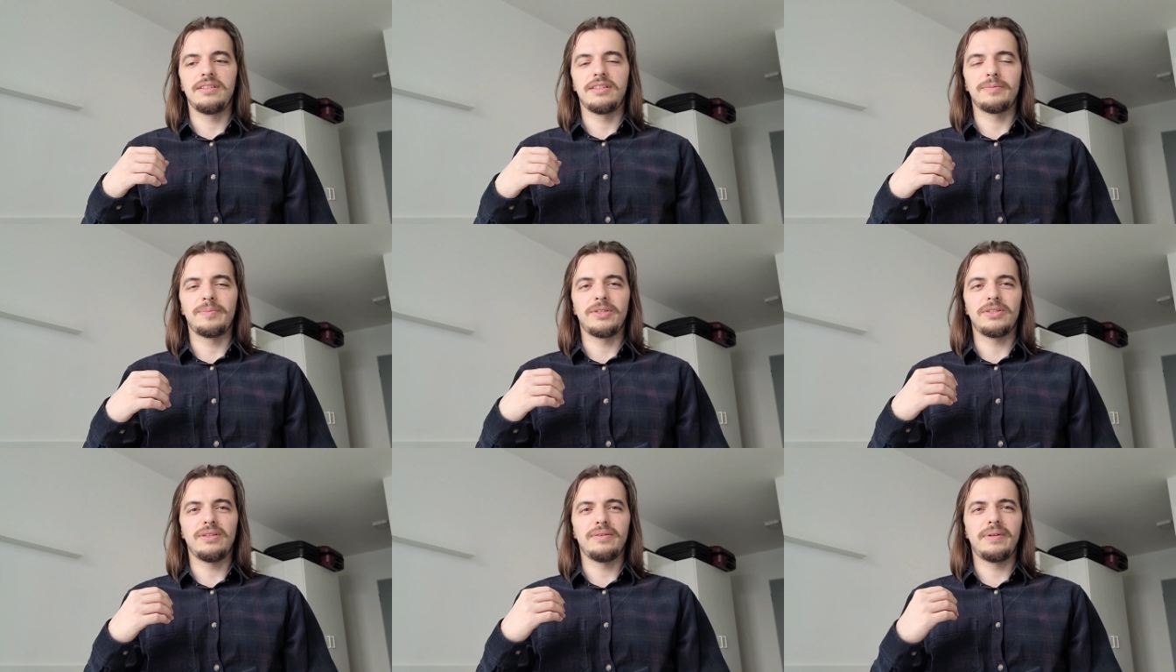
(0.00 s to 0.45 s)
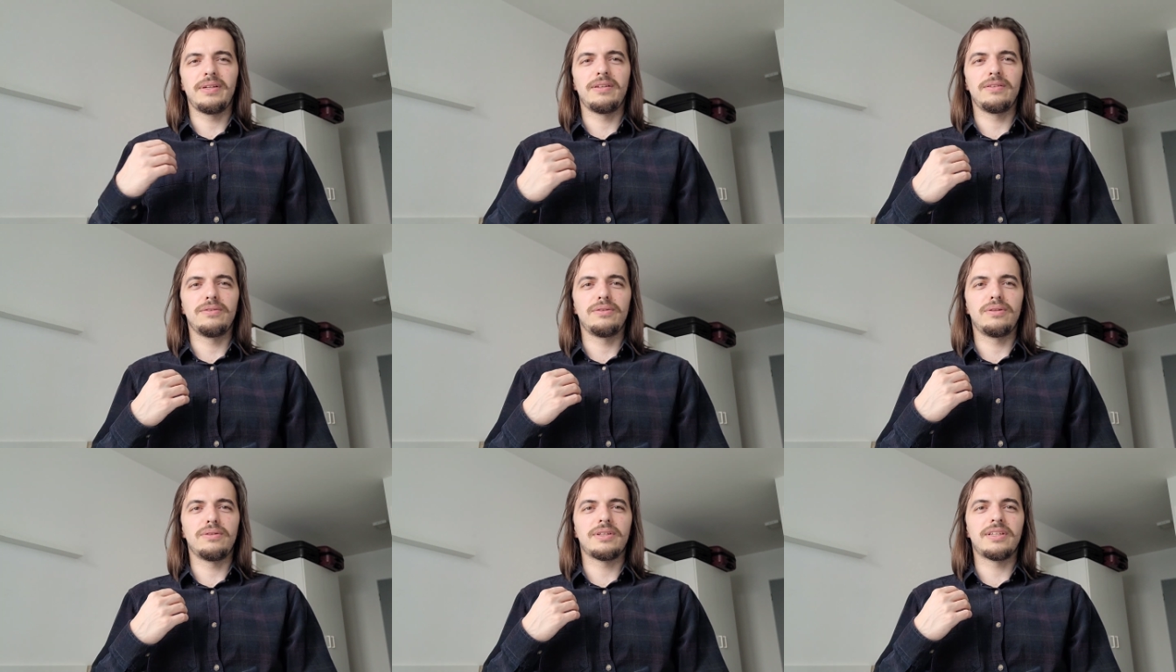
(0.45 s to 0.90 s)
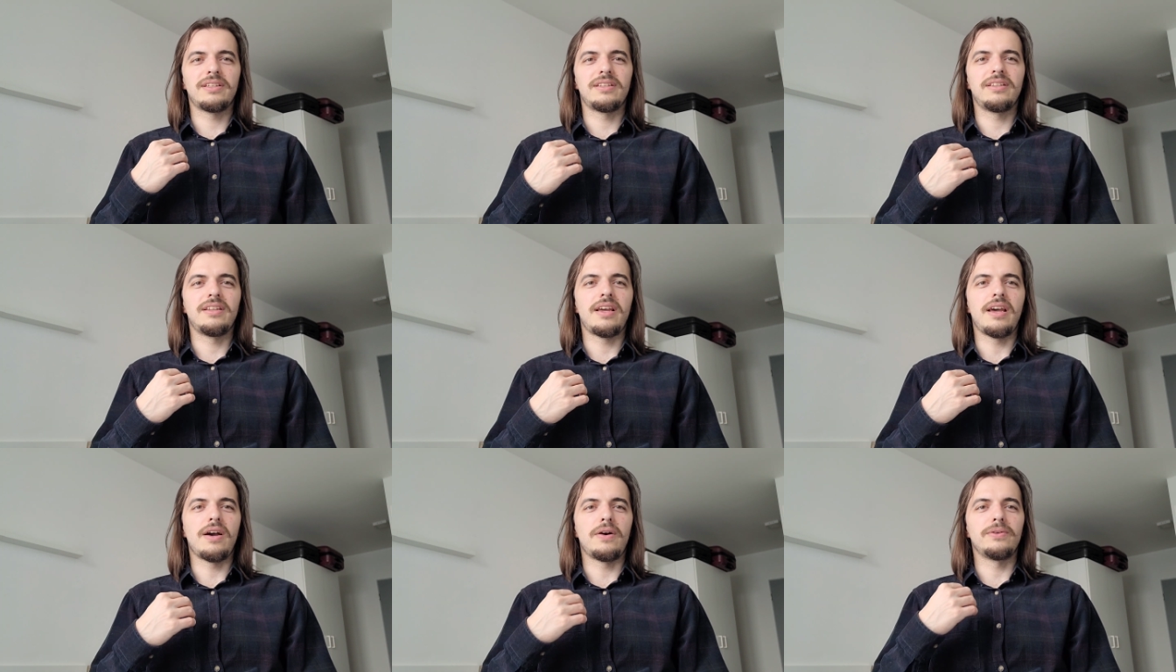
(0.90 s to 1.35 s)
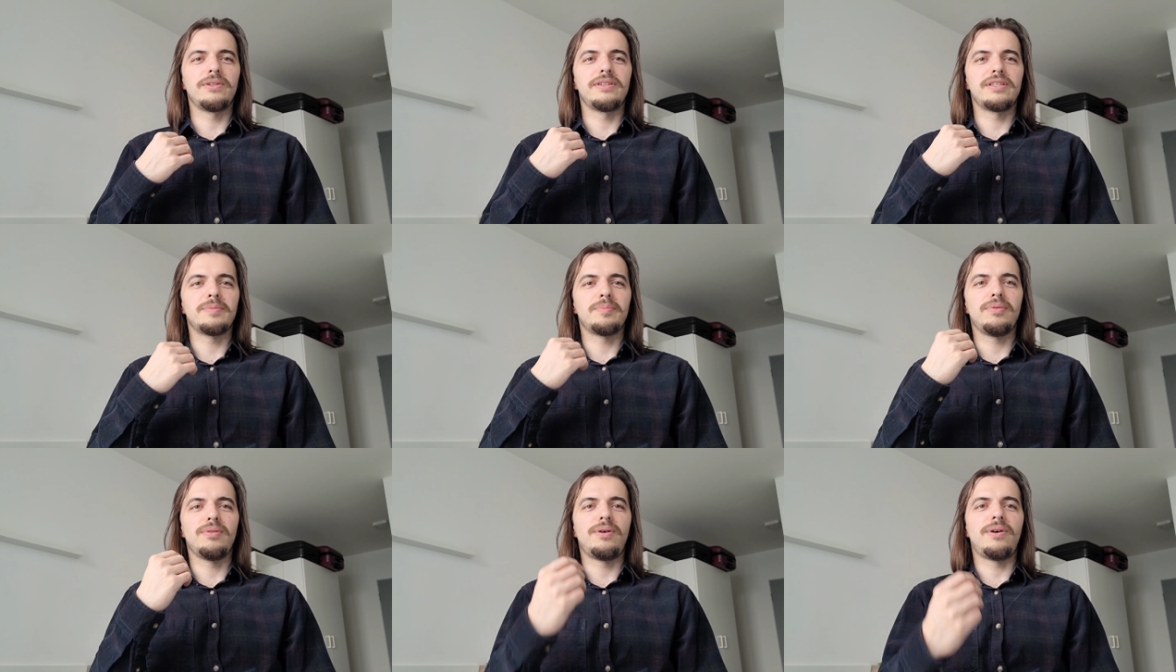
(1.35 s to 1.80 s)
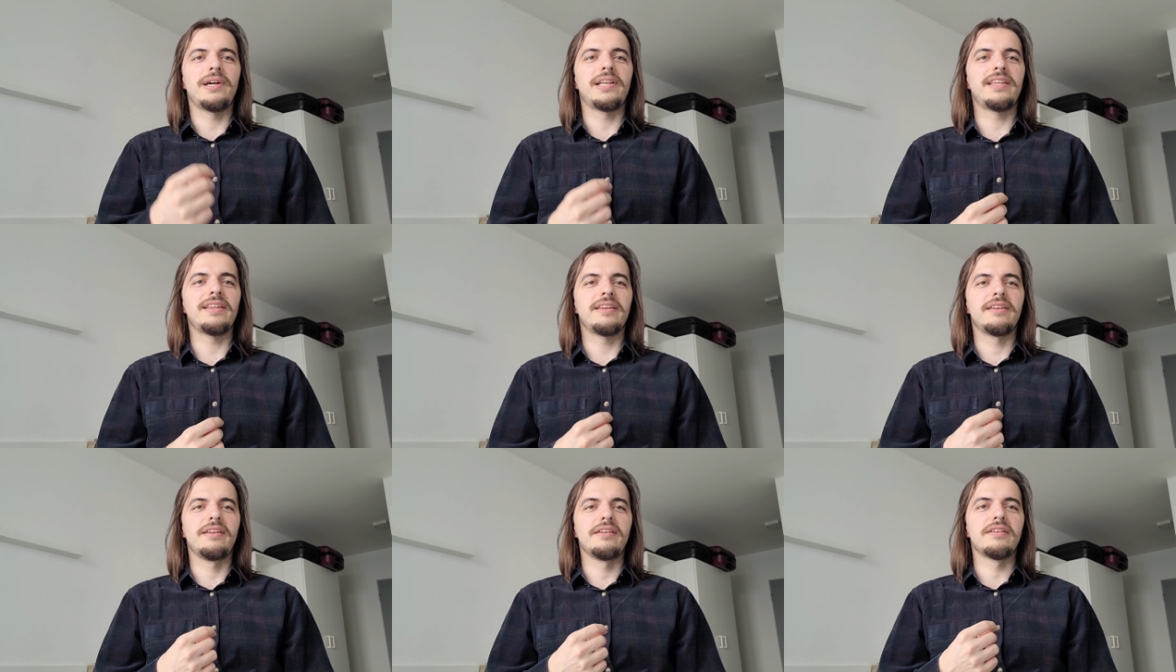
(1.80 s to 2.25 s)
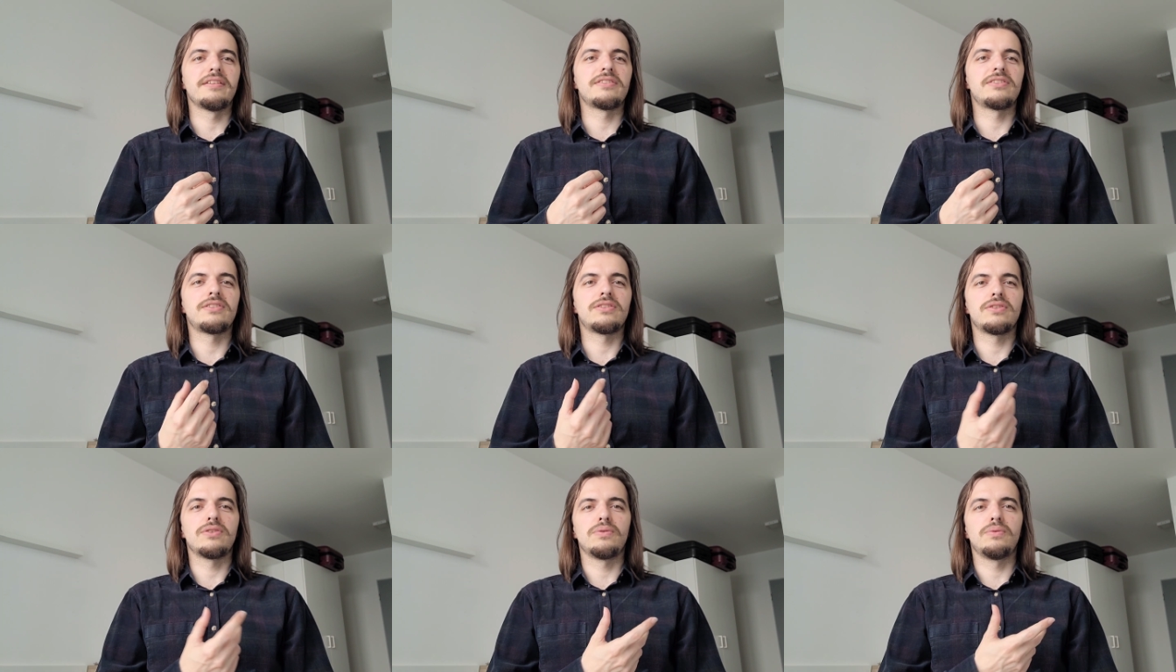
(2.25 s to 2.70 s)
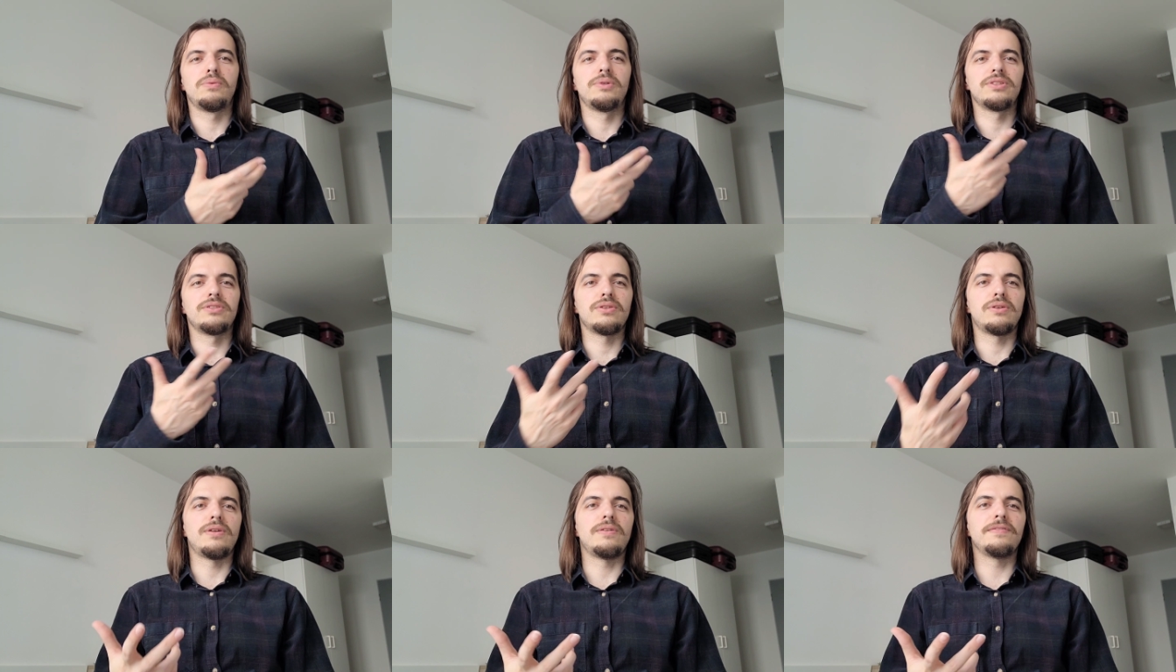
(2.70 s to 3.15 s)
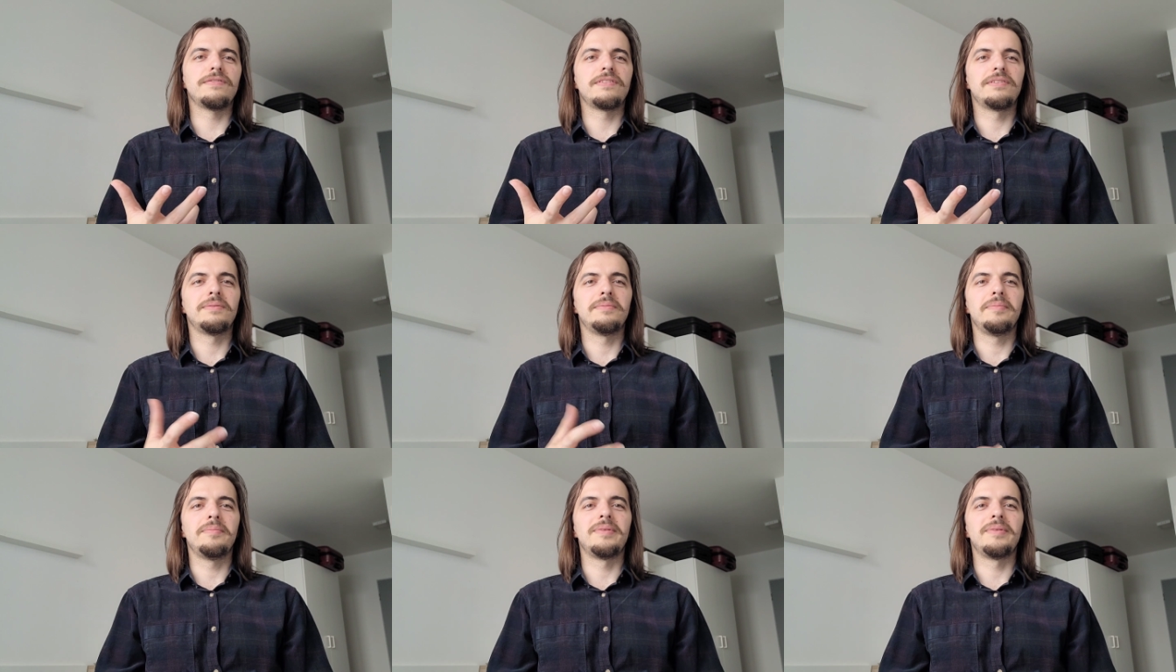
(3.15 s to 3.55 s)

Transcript: especially when we look at how this plot is resolved.